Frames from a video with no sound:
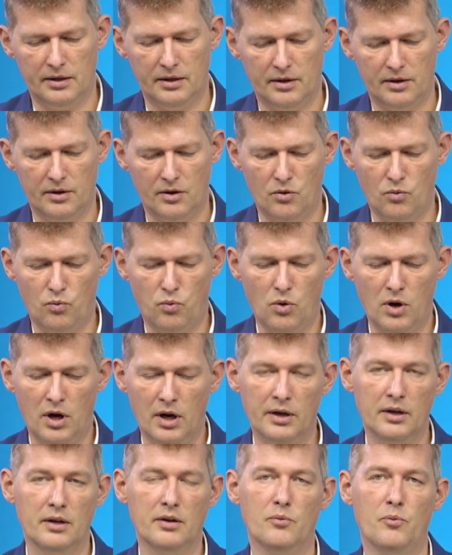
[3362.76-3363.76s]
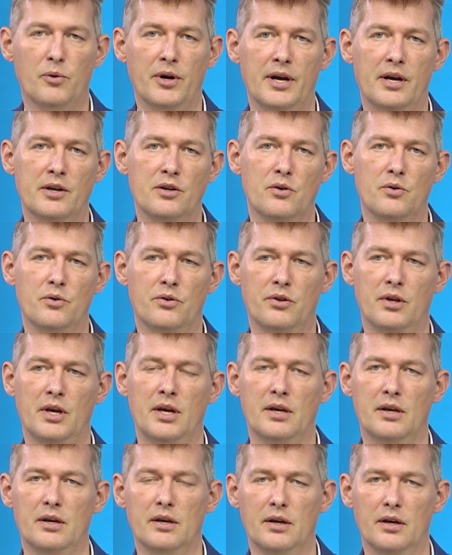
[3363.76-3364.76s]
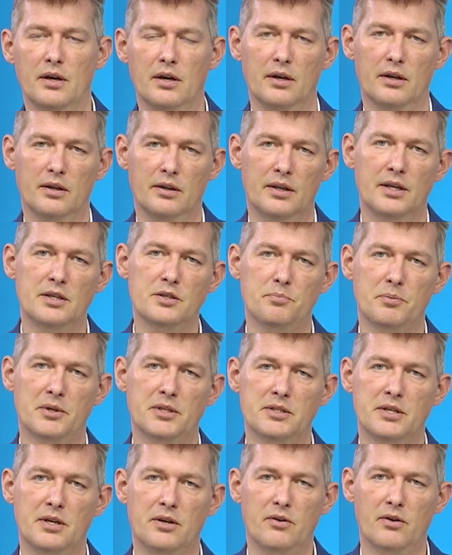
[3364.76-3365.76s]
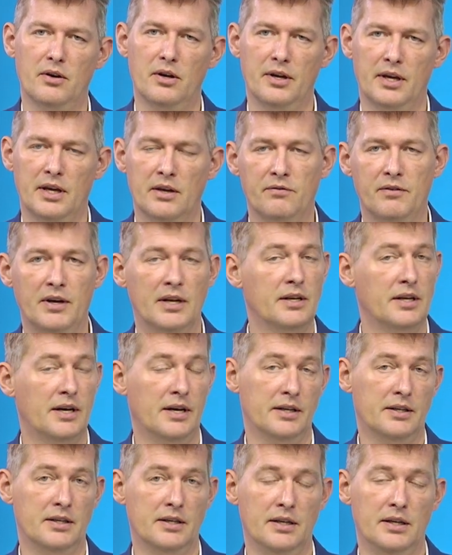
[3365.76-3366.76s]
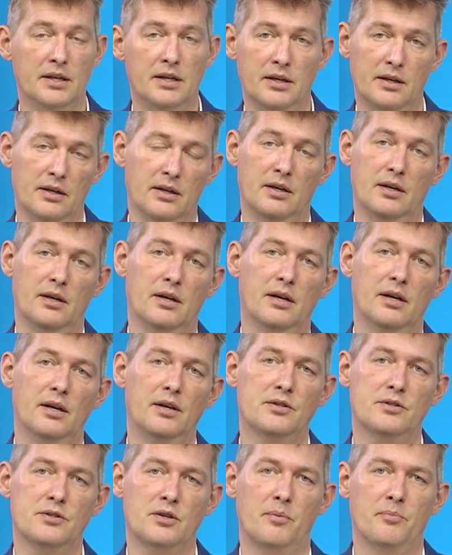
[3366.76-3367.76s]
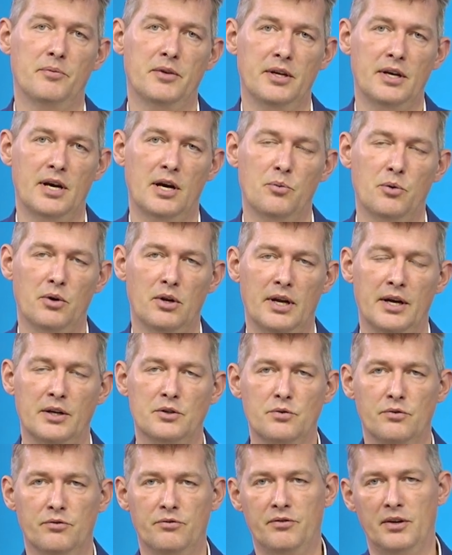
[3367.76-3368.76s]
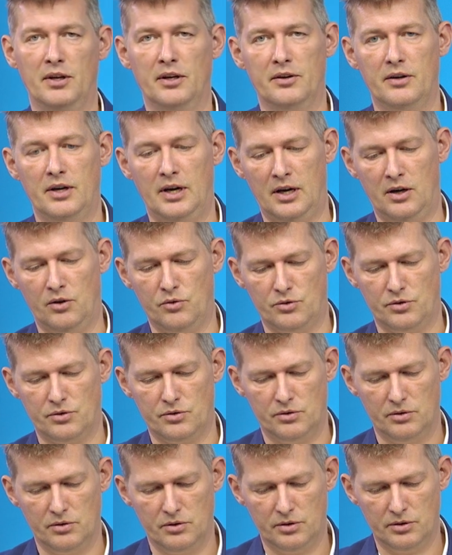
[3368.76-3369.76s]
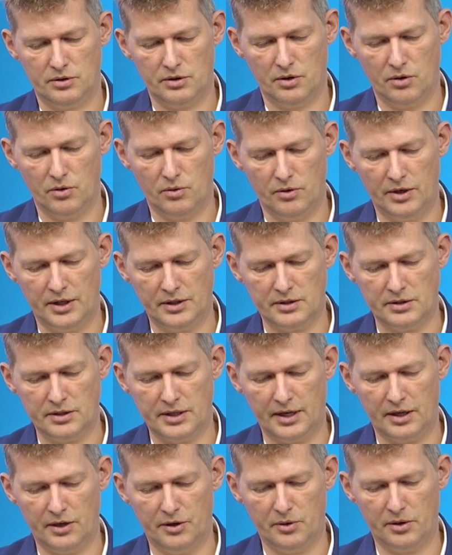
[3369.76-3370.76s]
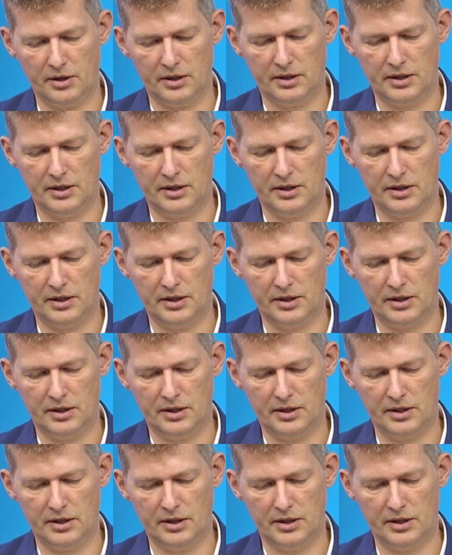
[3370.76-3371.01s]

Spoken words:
one where you think this particular event ID is something I would like to filter out. So let's take a look at